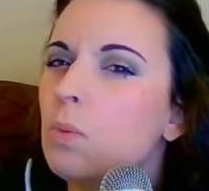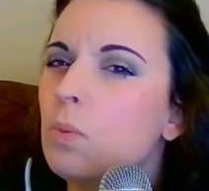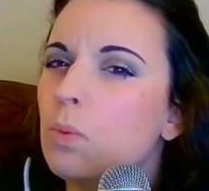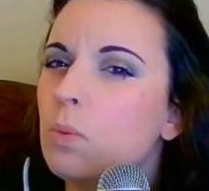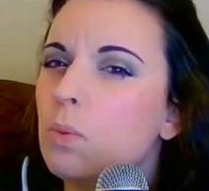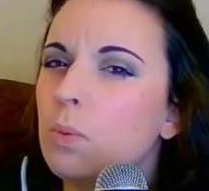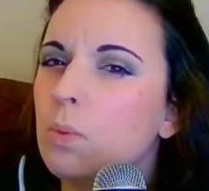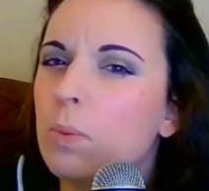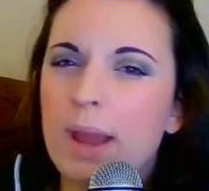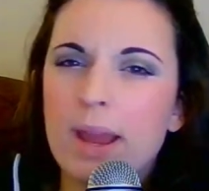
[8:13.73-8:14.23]

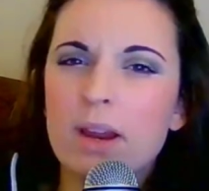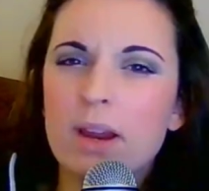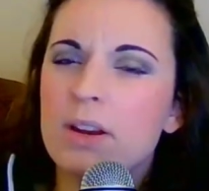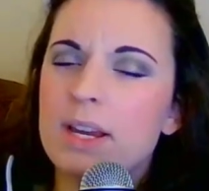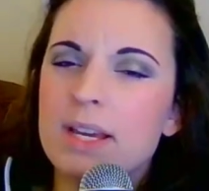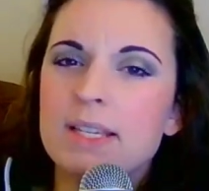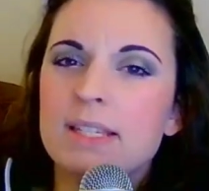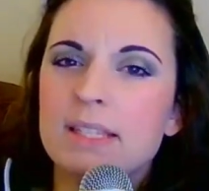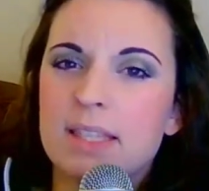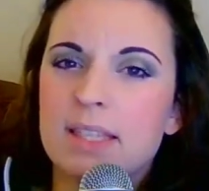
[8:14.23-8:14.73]
where
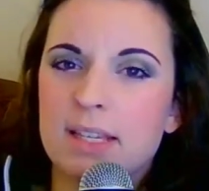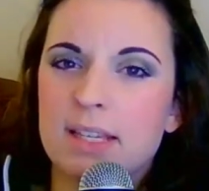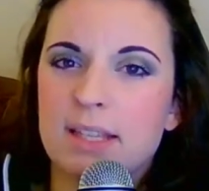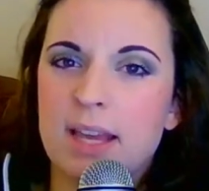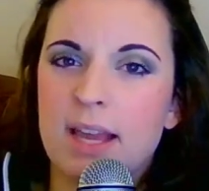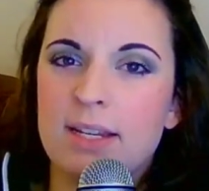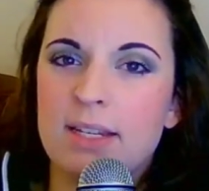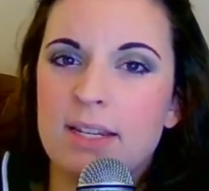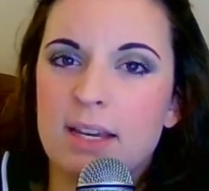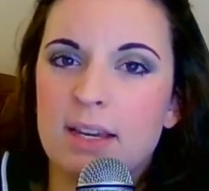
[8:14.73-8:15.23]
is this
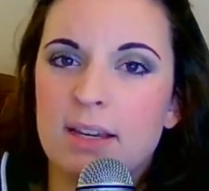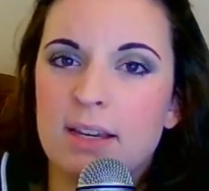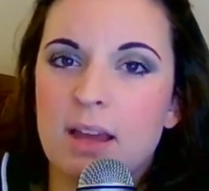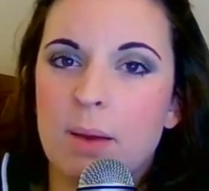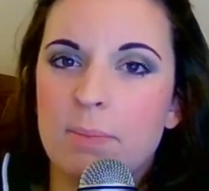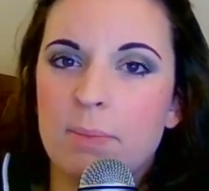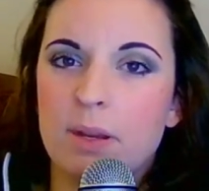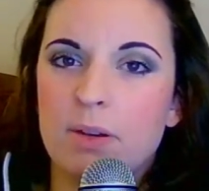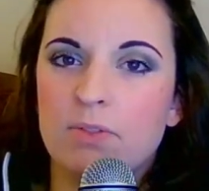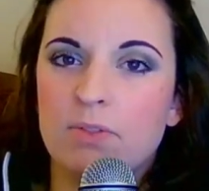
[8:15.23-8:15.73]
idea
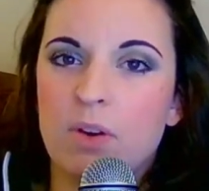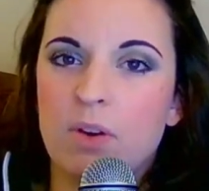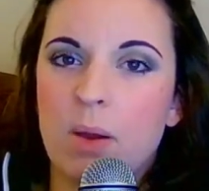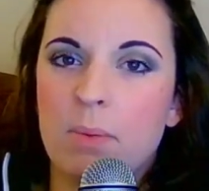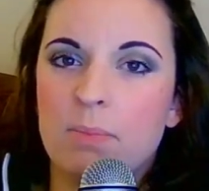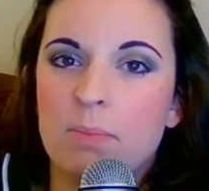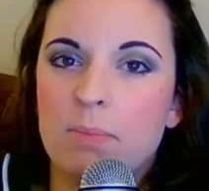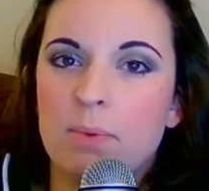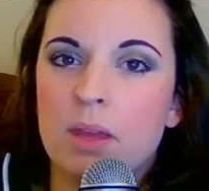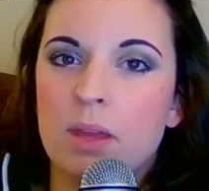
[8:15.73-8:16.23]
coming
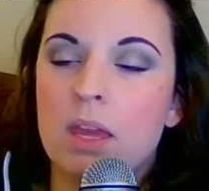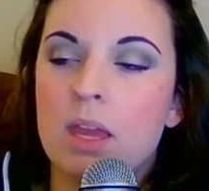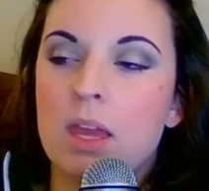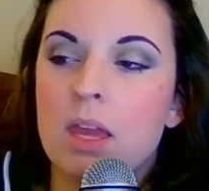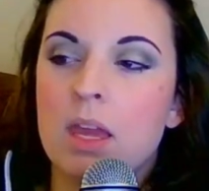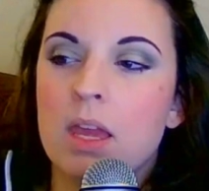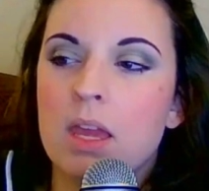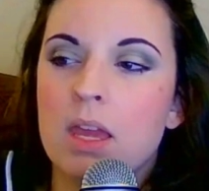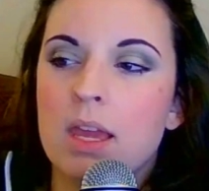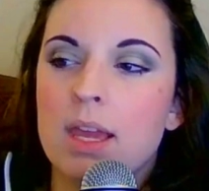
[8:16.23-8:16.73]
from?
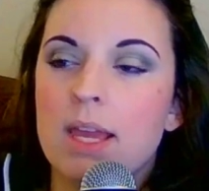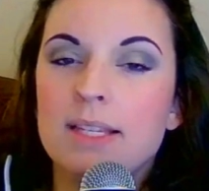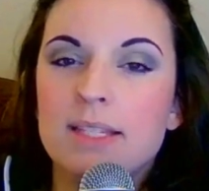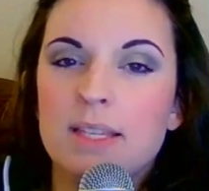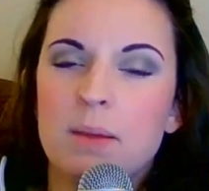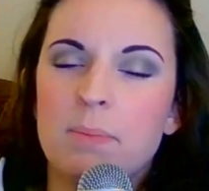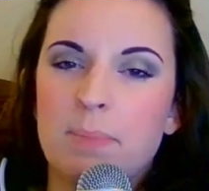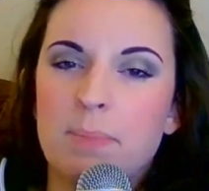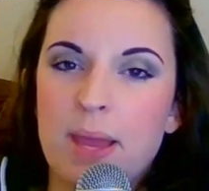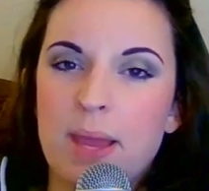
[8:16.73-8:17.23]
Is
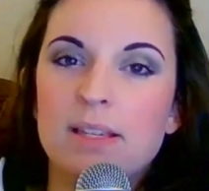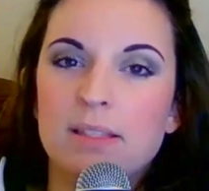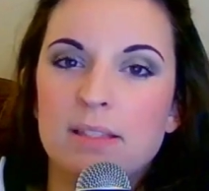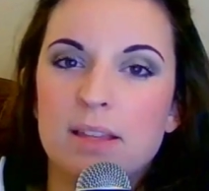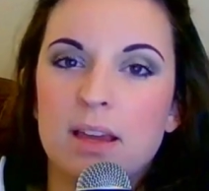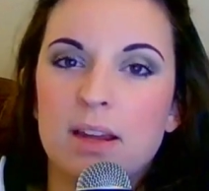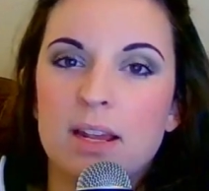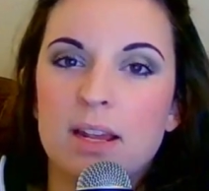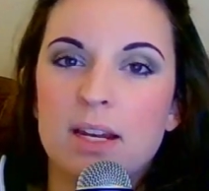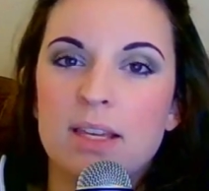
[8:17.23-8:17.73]
it based
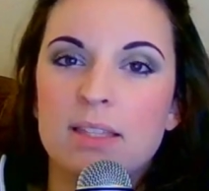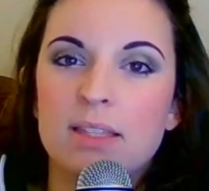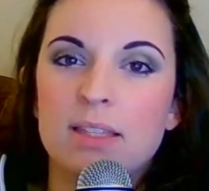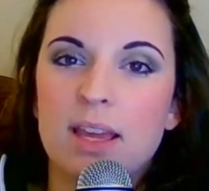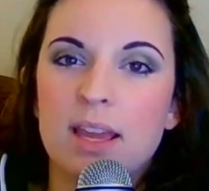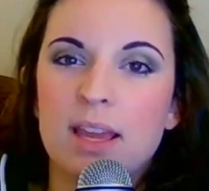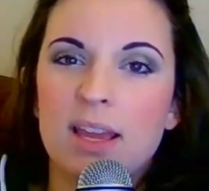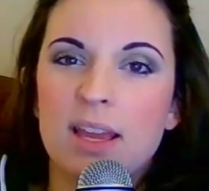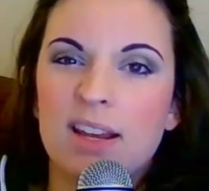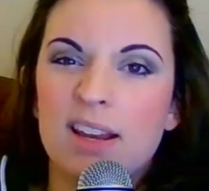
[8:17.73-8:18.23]
on
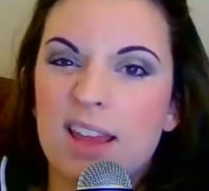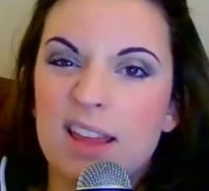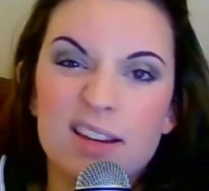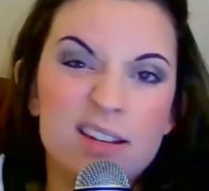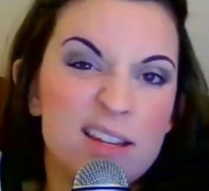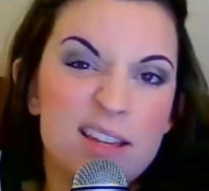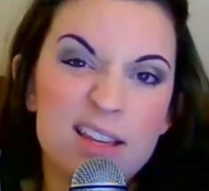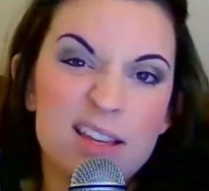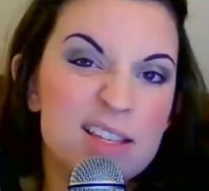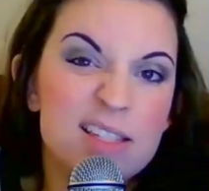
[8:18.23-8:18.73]
anything?
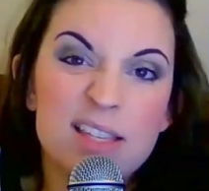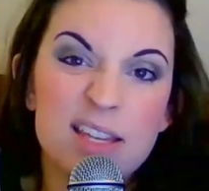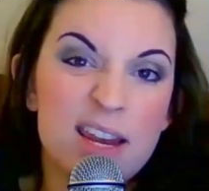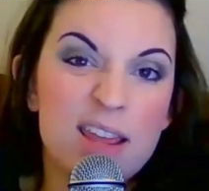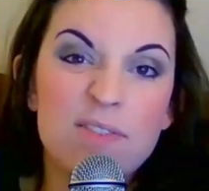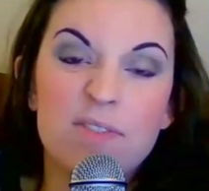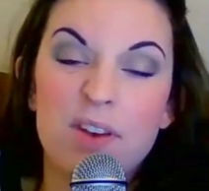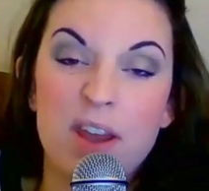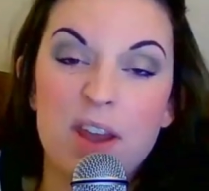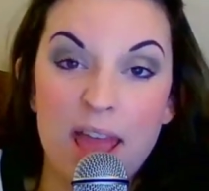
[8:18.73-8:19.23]
And is it
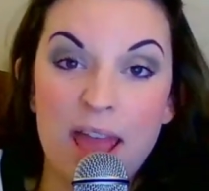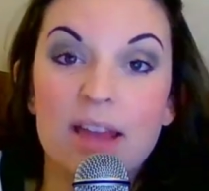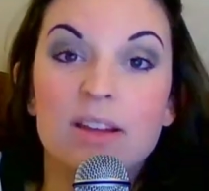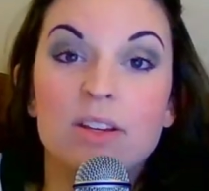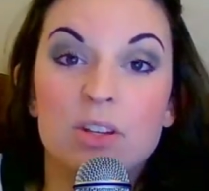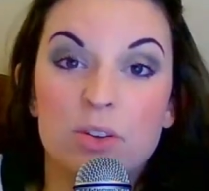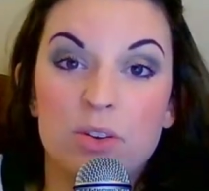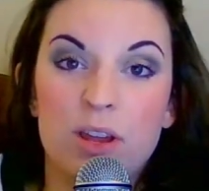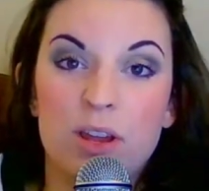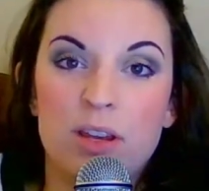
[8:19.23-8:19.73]
even
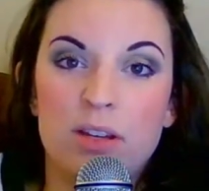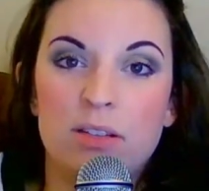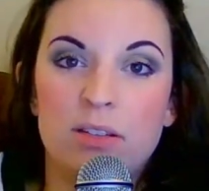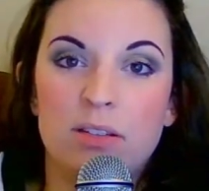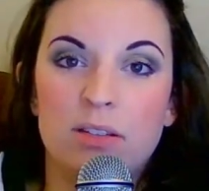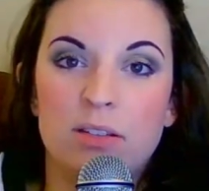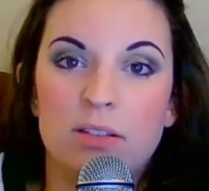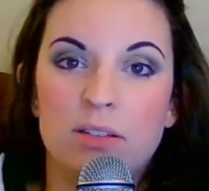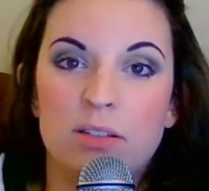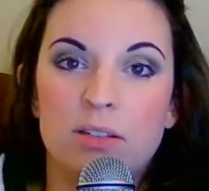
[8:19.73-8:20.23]
accurate?
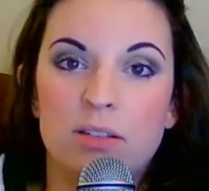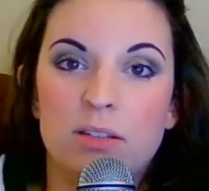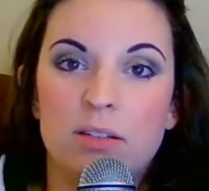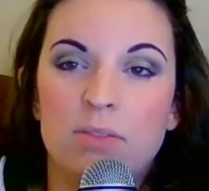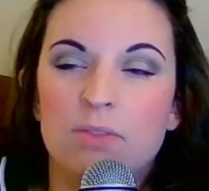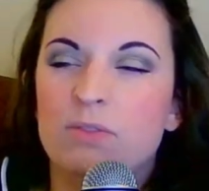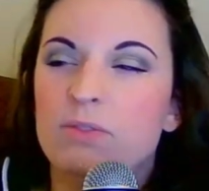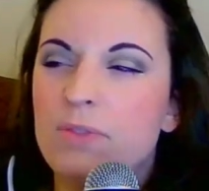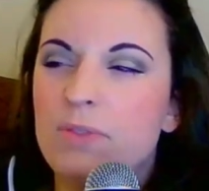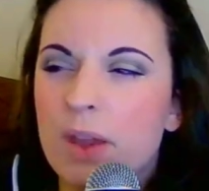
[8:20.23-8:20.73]

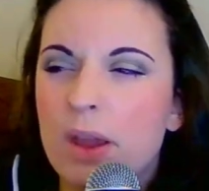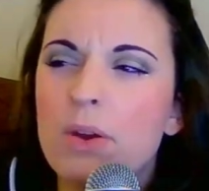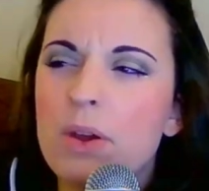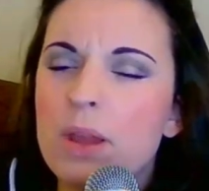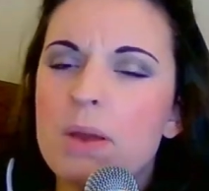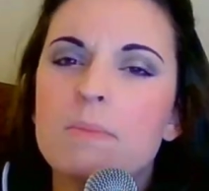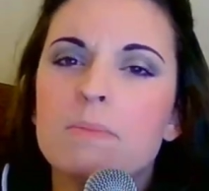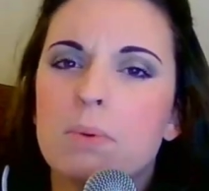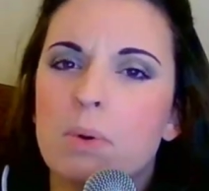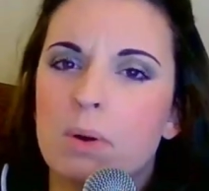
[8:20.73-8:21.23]

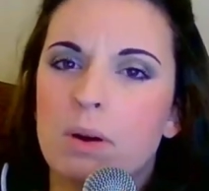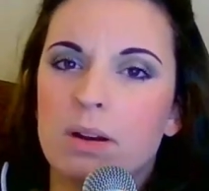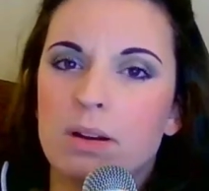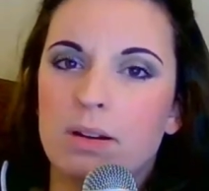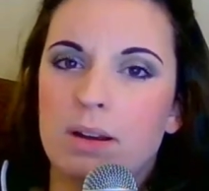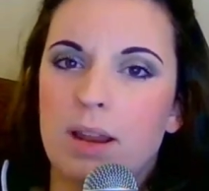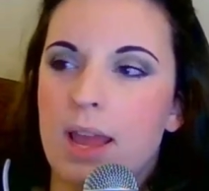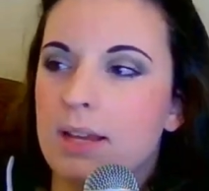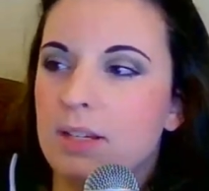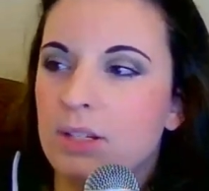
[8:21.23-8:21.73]
Very
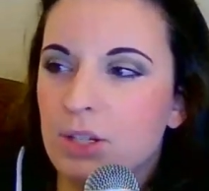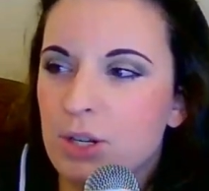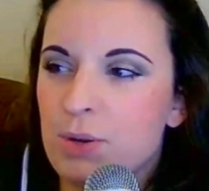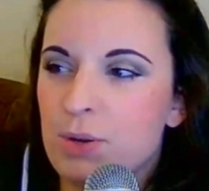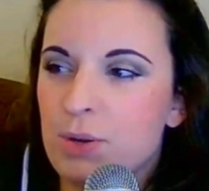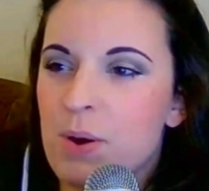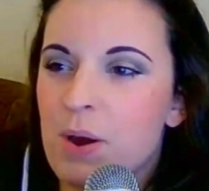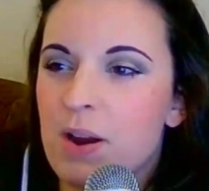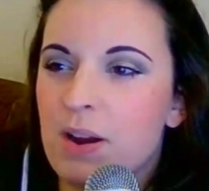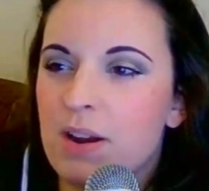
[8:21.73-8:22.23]
important as
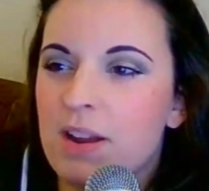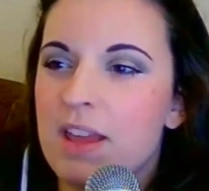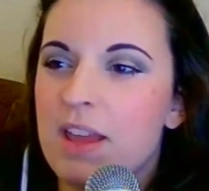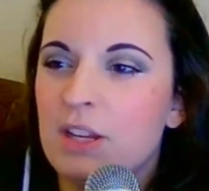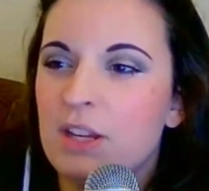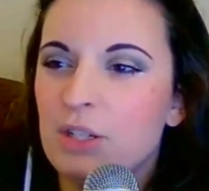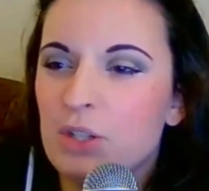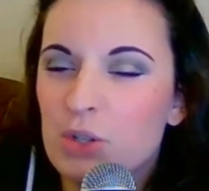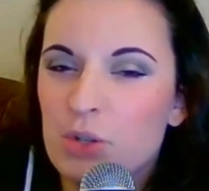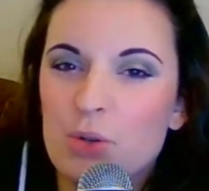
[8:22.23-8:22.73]
you are
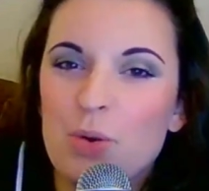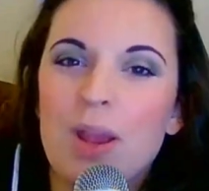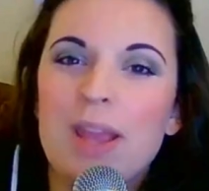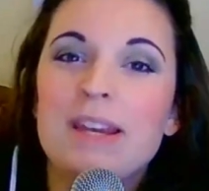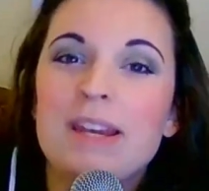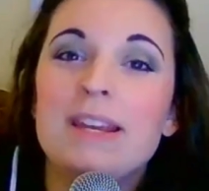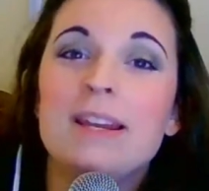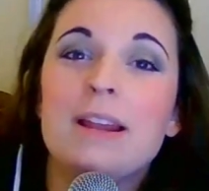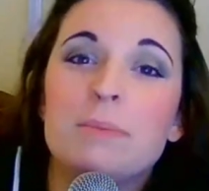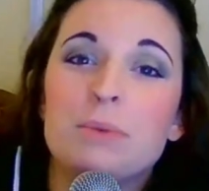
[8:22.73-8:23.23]

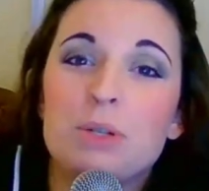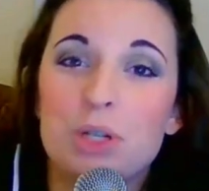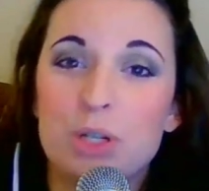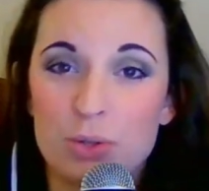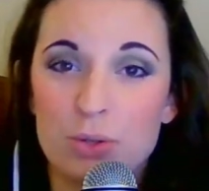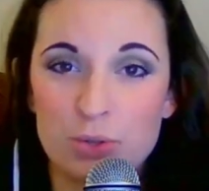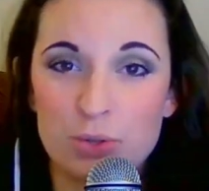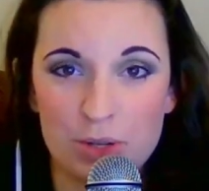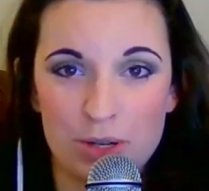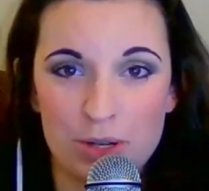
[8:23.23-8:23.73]
training up
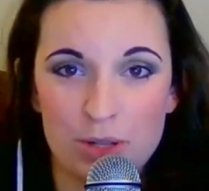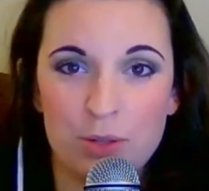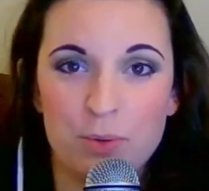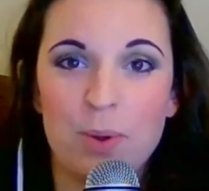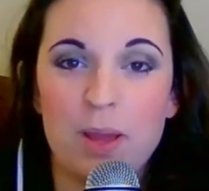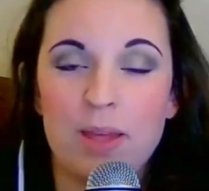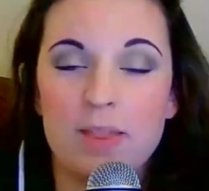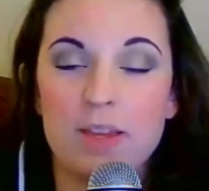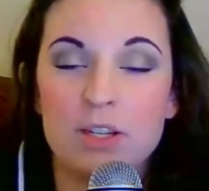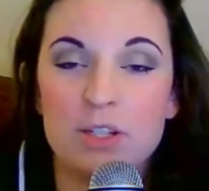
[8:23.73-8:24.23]
children in the
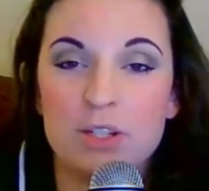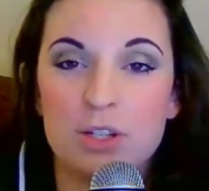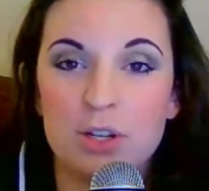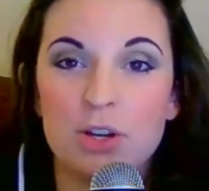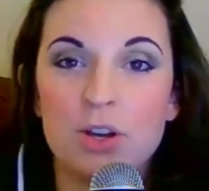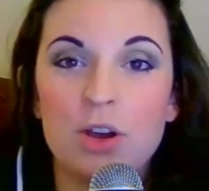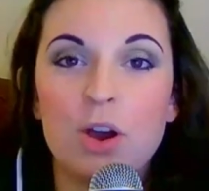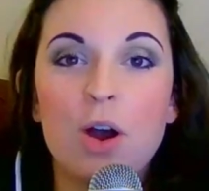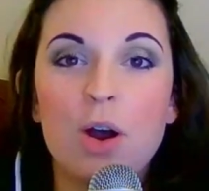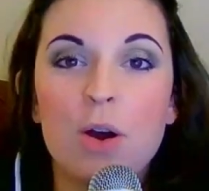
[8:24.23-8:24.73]
way they
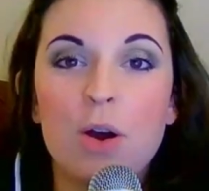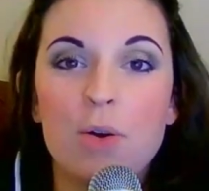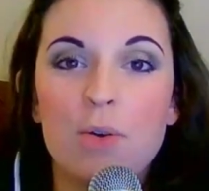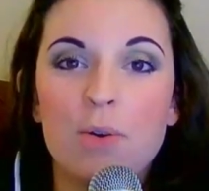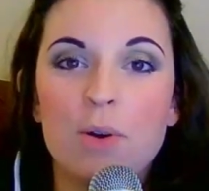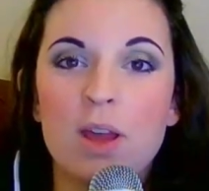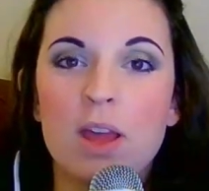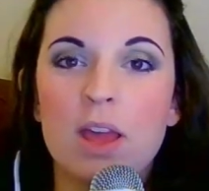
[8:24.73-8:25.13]
should go